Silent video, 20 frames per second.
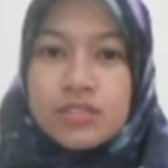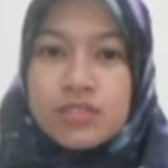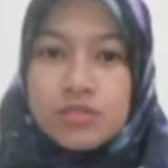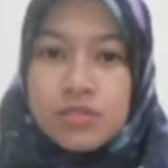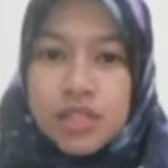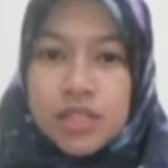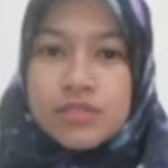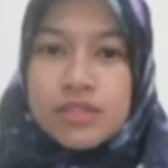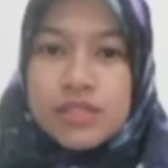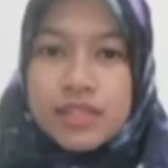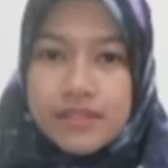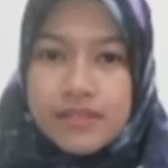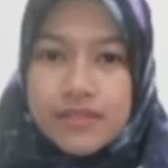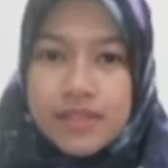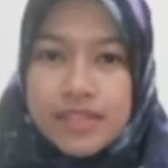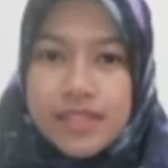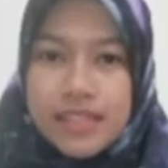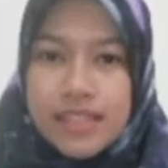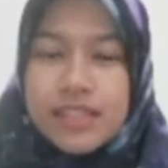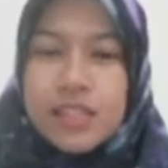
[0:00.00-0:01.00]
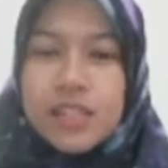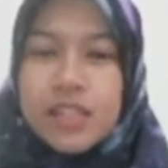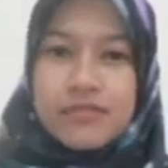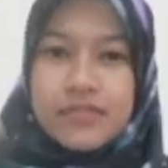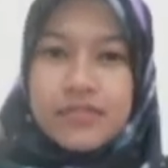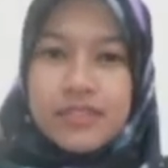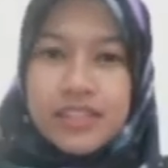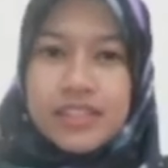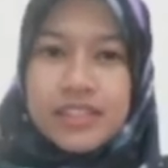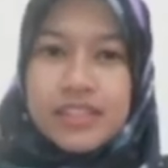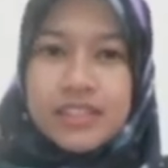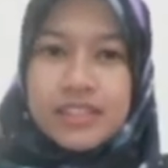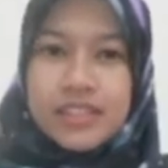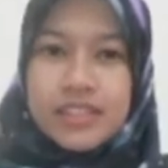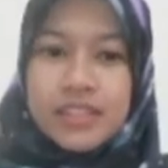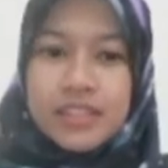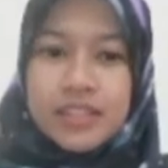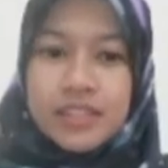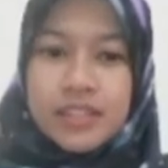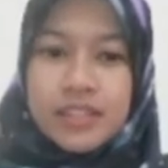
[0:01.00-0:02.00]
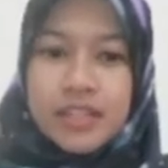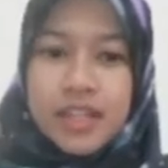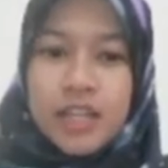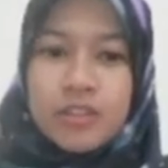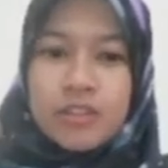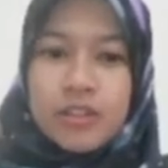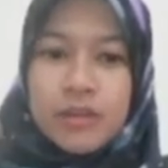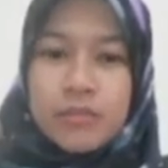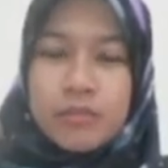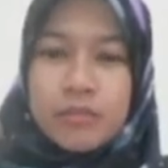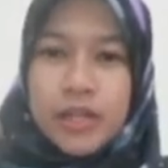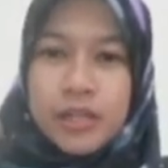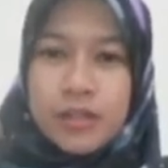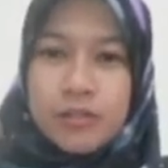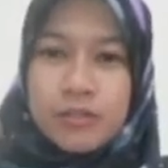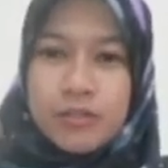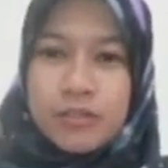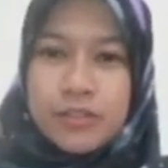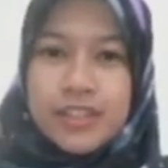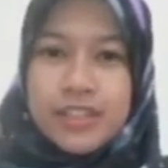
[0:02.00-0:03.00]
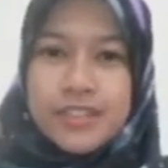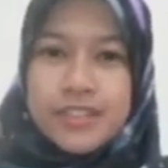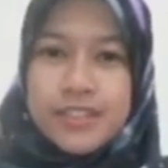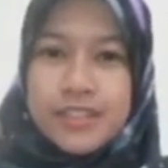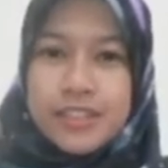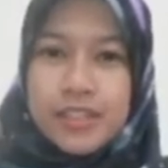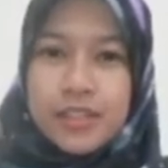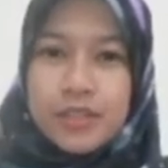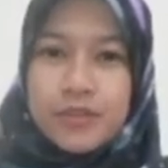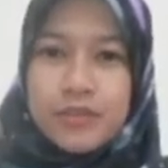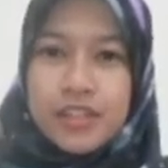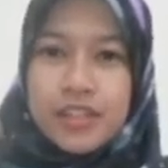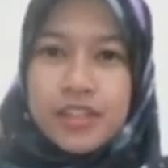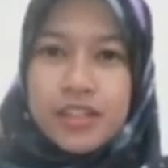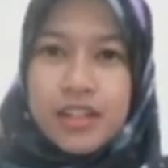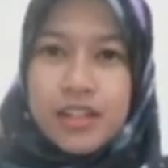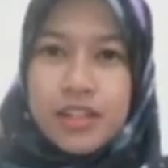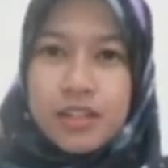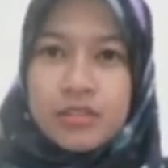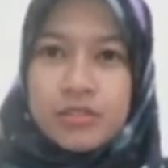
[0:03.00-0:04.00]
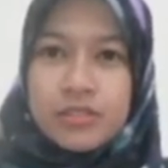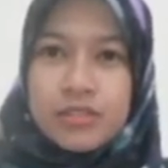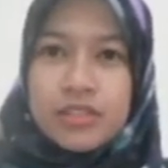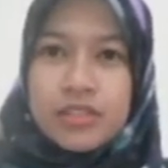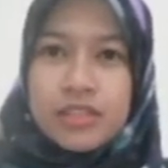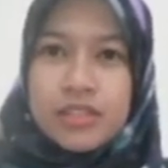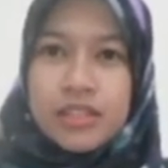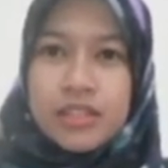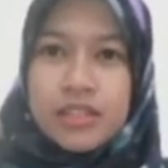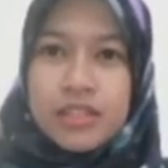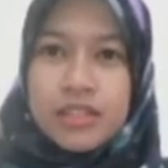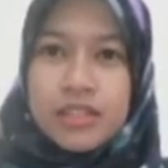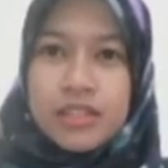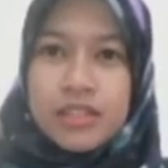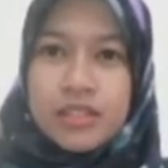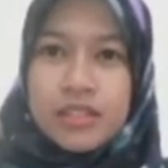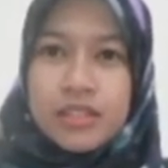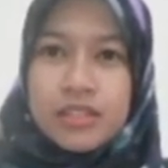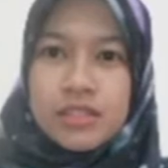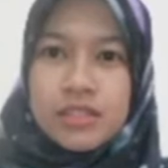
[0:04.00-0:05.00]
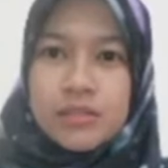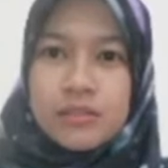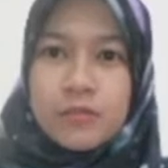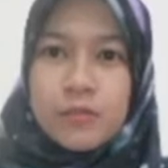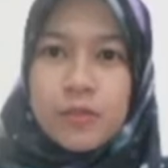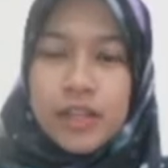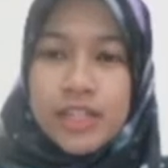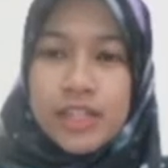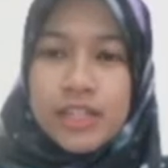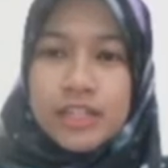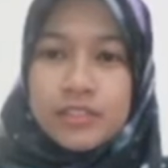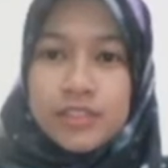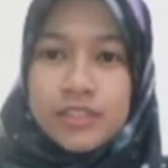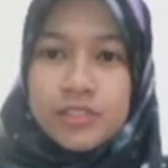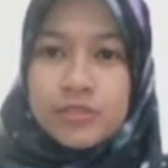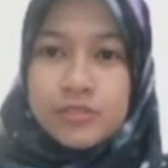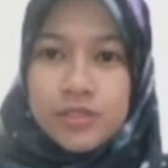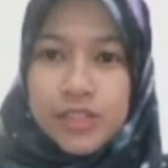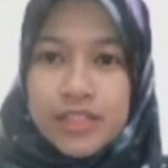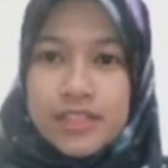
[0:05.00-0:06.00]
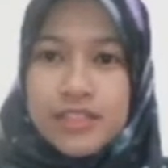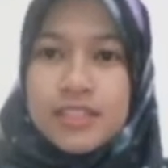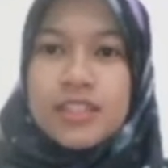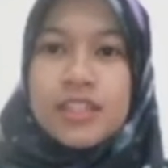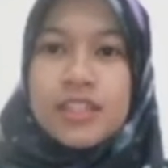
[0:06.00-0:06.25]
2017. At first, IIUM Pagoh received around 100 students